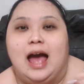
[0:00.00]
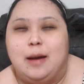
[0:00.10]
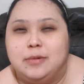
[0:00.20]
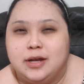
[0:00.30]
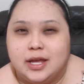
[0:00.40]

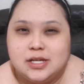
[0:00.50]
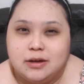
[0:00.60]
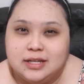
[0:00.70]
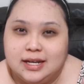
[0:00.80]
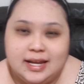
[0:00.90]
I'm gonna catch
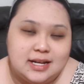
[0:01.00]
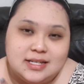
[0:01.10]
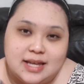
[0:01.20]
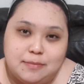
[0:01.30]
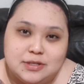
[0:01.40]
up on the
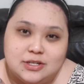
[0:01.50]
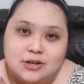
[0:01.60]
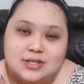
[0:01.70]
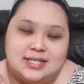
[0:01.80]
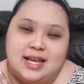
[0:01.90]
latest
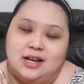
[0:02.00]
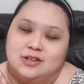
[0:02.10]
episodes.